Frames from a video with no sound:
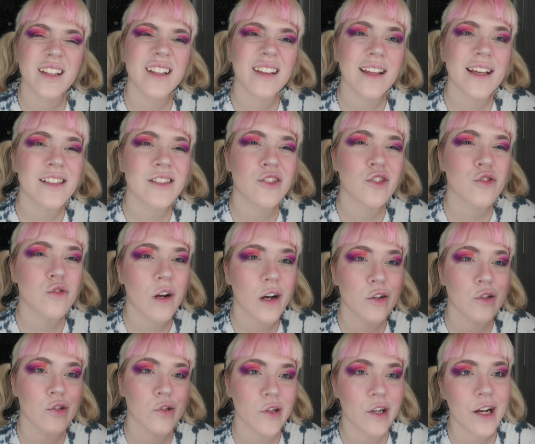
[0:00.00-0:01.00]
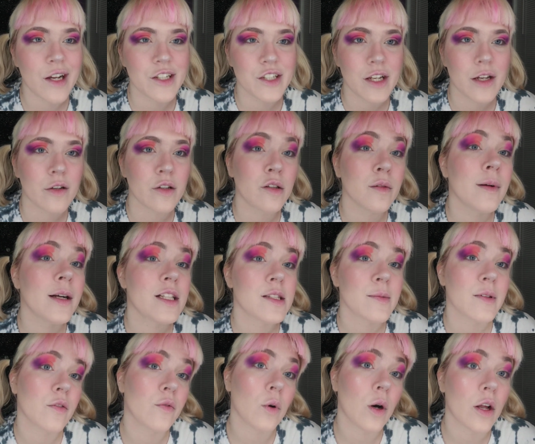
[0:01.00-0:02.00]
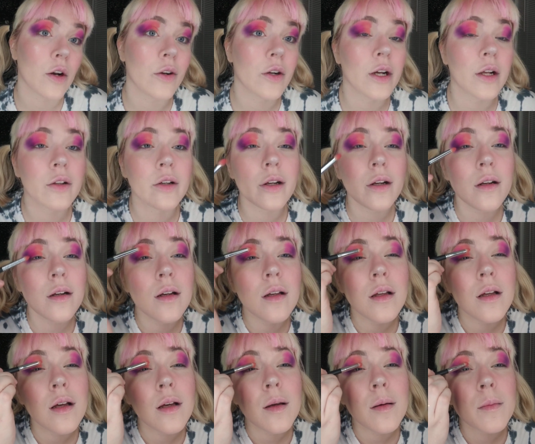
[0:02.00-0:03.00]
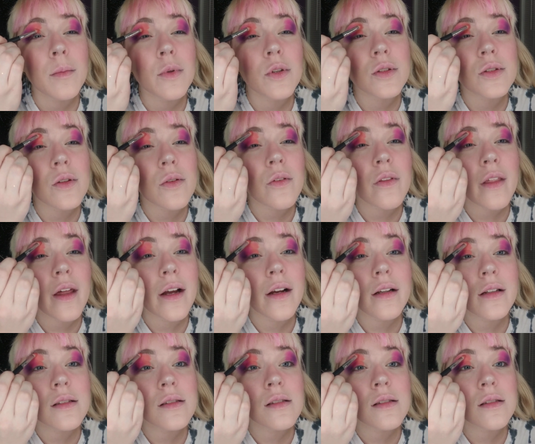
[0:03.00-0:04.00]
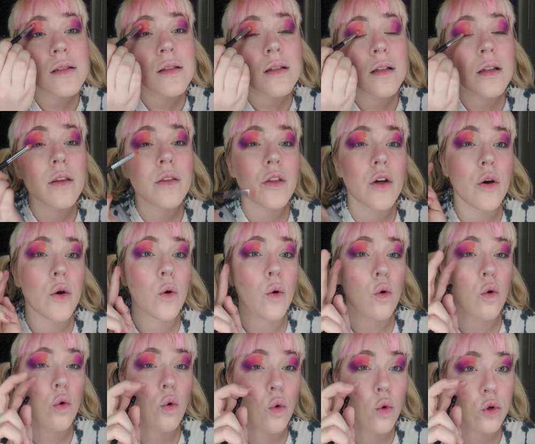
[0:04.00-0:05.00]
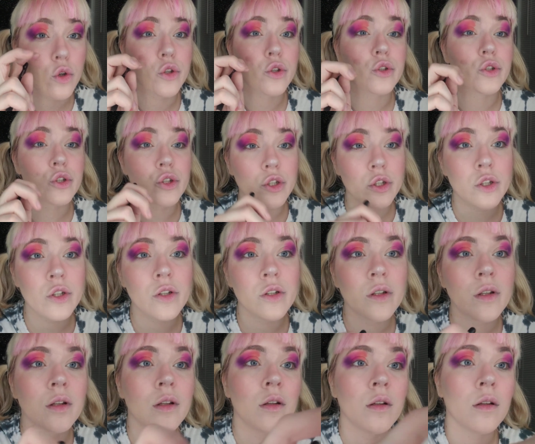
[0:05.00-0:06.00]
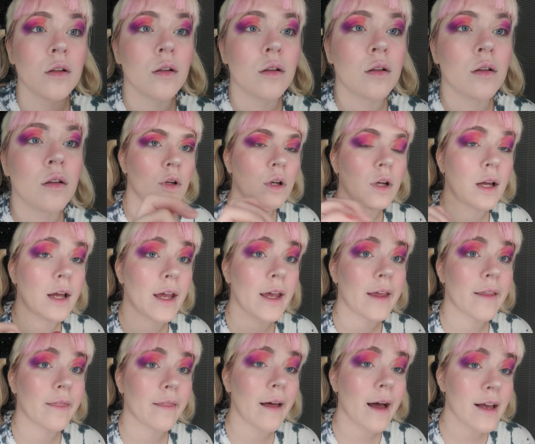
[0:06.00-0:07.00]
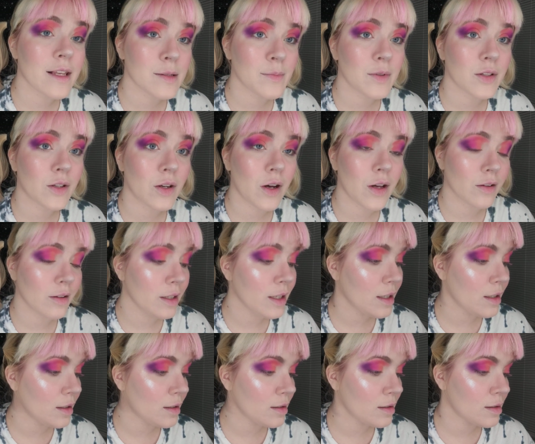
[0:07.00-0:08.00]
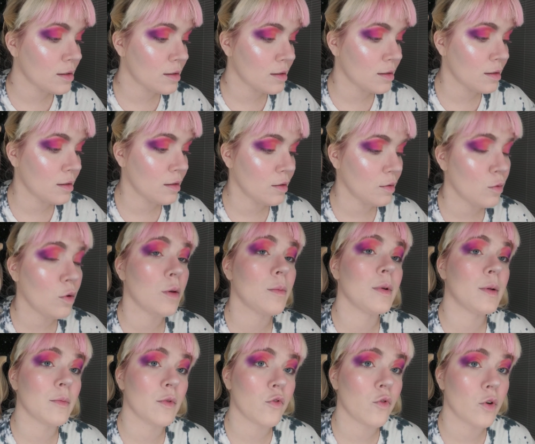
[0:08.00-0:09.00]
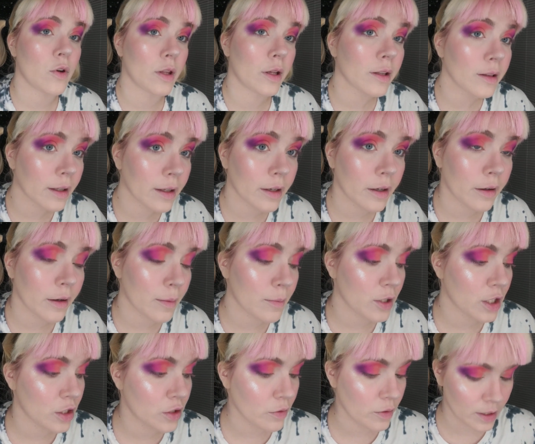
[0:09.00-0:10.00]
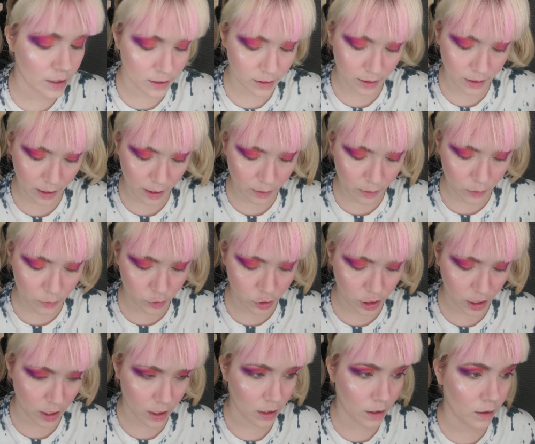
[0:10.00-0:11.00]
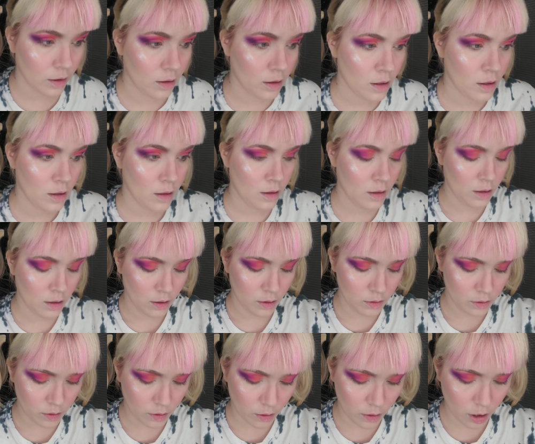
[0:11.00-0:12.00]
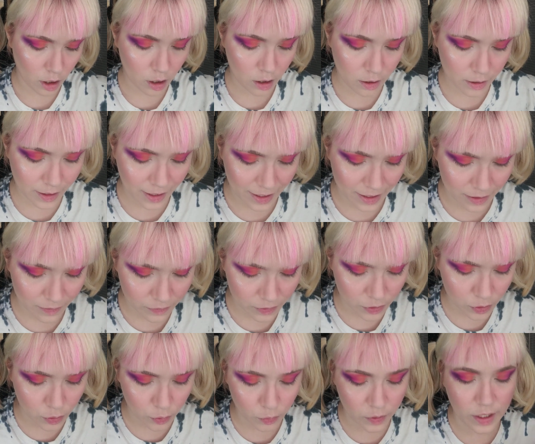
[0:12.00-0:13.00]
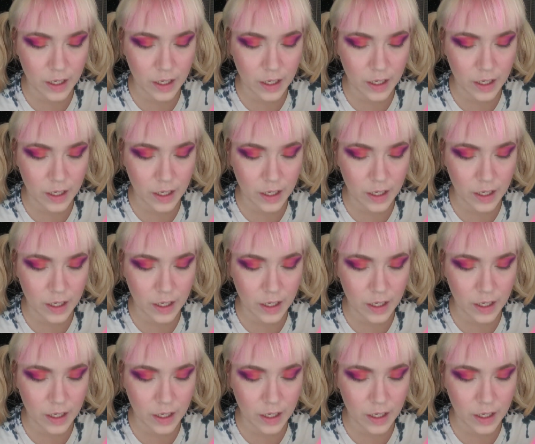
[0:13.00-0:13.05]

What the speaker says: less structured eyeshadow. It reminds me of watercolor. So there's the orange. And last but not least, before the glitter, I'm going to do this yellow shade. So there are kind of two